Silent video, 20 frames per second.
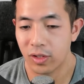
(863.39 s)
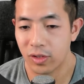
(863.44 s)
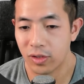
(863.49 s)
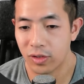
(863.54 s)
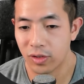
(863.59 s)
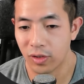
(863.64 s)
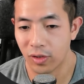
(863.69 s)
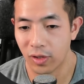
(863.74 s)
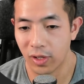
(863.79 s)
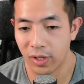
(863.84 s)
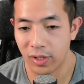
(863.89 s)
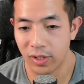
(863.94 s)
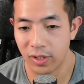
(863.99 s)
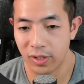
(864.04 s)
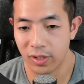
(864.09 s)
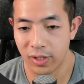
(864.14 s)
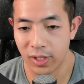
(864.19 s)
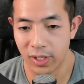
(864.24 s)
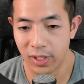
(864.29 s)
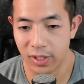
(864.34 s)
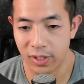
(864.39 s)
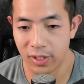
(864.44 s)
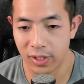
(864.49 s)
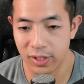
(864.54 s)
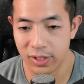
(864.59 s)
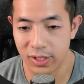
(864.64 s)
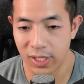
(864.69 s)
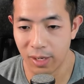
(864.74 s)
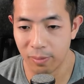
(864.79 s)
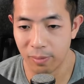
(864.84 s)
So that
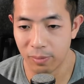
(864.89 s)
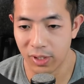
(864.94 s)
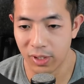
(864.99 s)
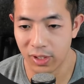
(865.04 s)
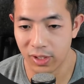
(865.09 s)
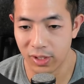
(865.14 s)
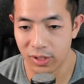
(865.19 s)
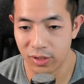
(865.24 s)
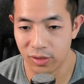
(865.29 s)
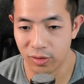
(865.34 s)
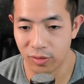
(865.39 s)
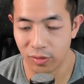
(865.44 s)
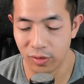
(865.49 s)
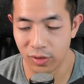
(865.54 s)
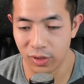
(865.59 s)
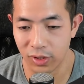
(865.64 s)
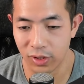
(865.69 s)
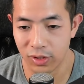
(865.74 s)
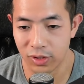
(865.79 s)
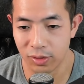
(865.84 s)
examine is going